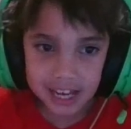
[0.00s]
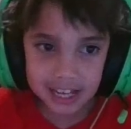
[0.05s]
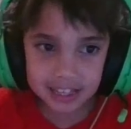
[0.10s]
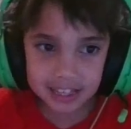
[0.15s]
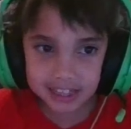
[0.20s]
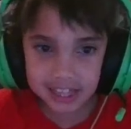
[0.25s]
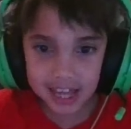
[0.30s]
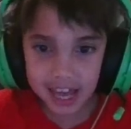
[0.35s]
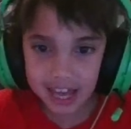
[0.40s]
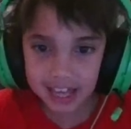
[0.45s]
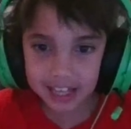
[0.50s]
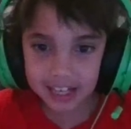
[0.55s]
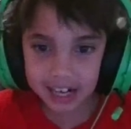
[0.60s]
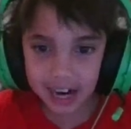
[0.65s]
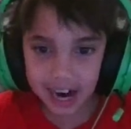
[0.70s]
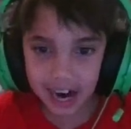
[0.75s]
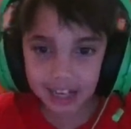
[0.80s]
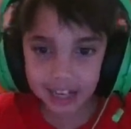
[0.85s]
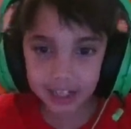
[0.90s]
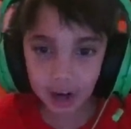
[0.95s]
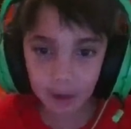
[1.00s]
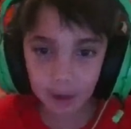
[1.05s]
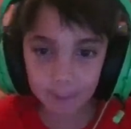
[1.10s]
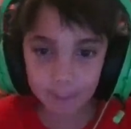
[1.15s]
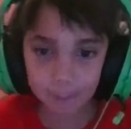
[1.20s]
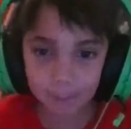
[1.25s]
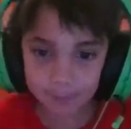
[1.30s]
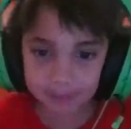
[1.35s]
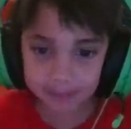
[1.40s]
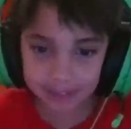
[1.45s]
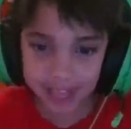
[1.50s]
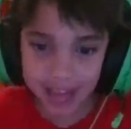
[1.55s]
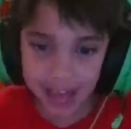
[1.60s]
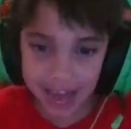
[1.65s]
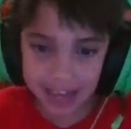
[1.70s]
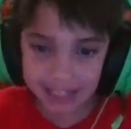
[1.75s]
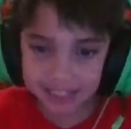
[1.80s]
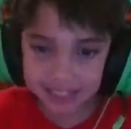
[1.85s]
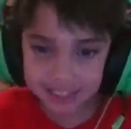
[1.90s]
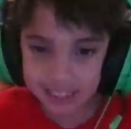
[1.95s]
And then I got
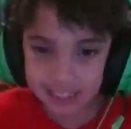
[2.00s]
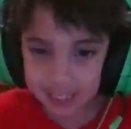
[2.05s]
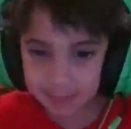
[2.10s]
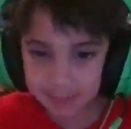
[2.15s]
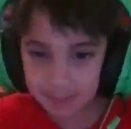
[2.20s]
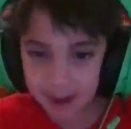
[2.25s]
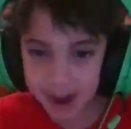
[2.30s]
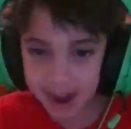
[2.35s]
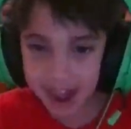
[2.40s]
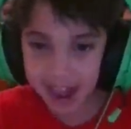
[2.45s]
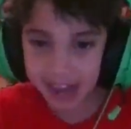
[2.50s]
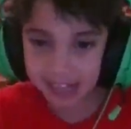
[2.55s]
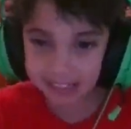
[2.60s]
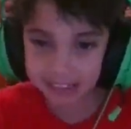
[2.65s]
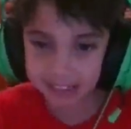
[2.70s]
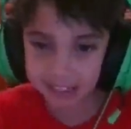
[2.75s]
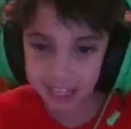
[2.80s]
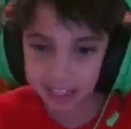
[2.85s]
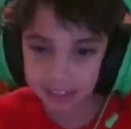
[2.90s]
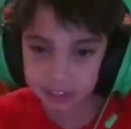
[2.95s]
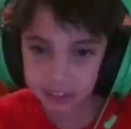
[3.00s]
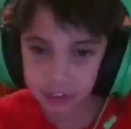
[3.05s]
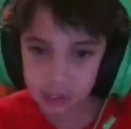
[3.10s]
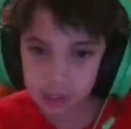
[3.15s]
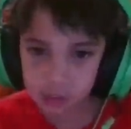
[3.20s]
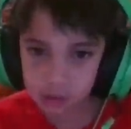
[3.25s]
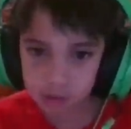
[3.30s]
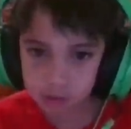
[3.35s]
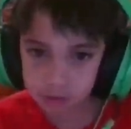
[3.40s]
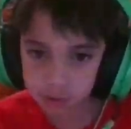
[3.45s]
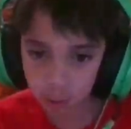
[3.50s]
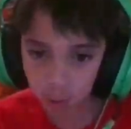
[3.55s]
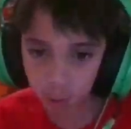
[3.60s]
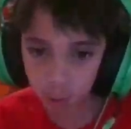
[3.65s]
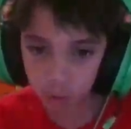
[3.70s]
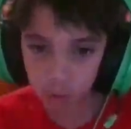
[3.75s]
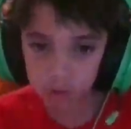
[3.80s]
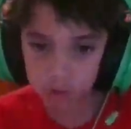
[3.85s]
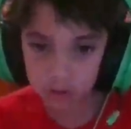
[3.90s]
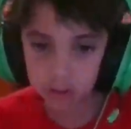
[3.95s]
blasted back like
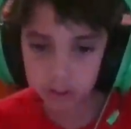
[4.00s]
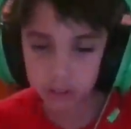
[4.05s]
usual. and